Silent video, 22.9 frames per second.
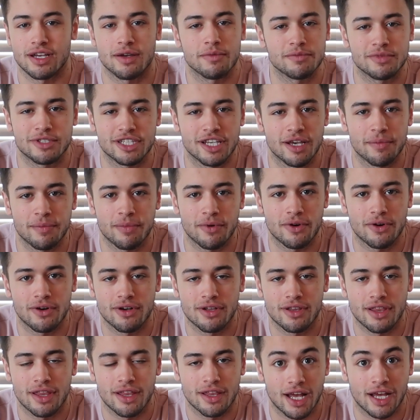Something
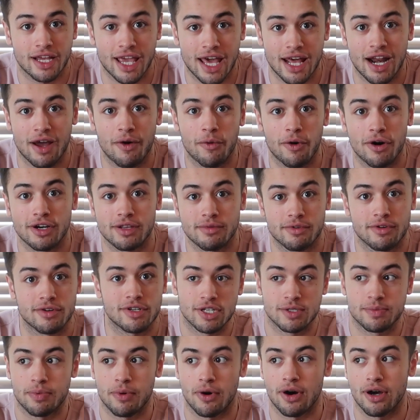simple. Again, I want him to
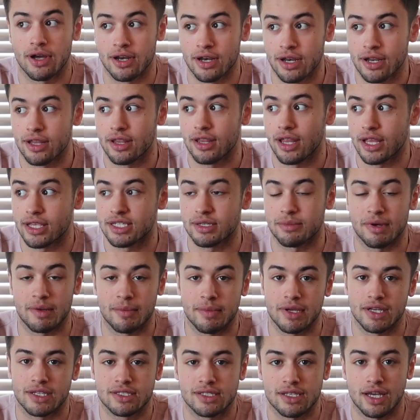respond. That's something I'd
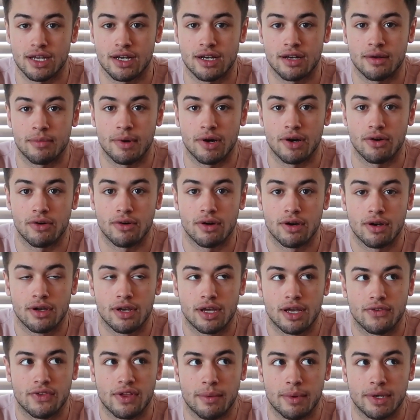be excited about.
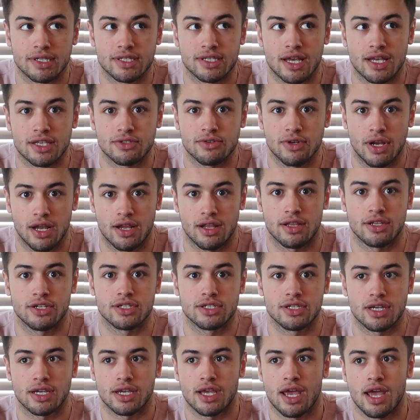That makes sense, rather than
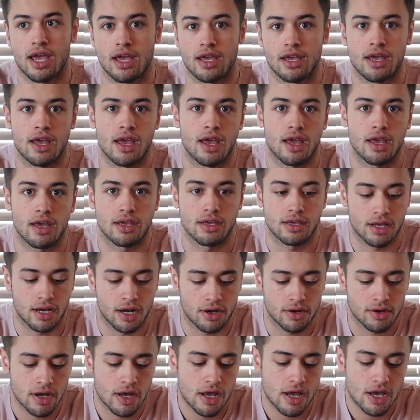just like, hey, hey, you
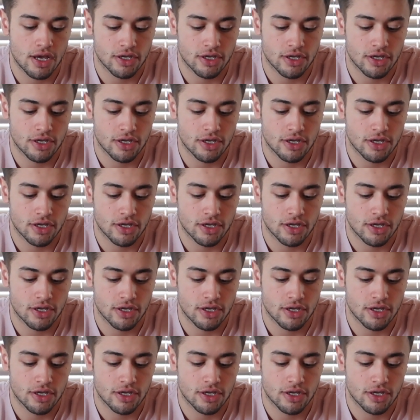know?